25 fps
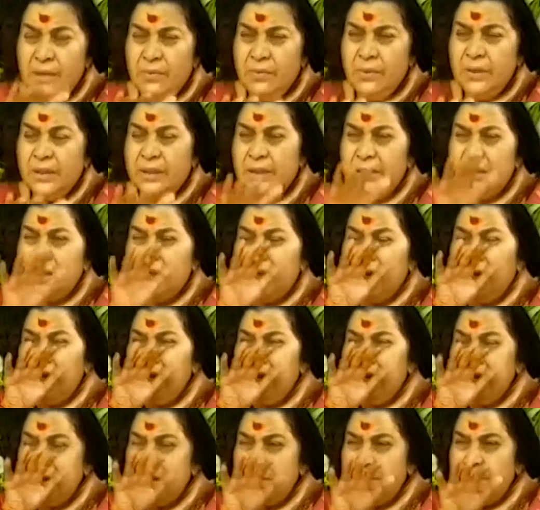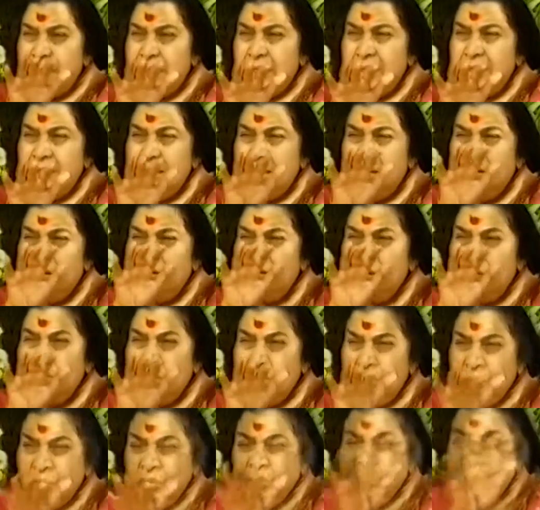will start expressing through
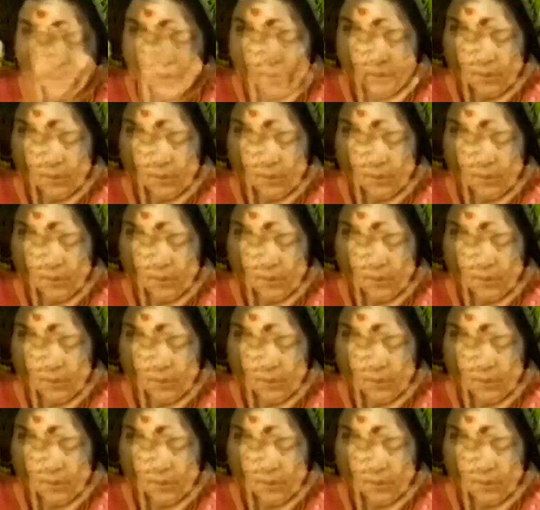you.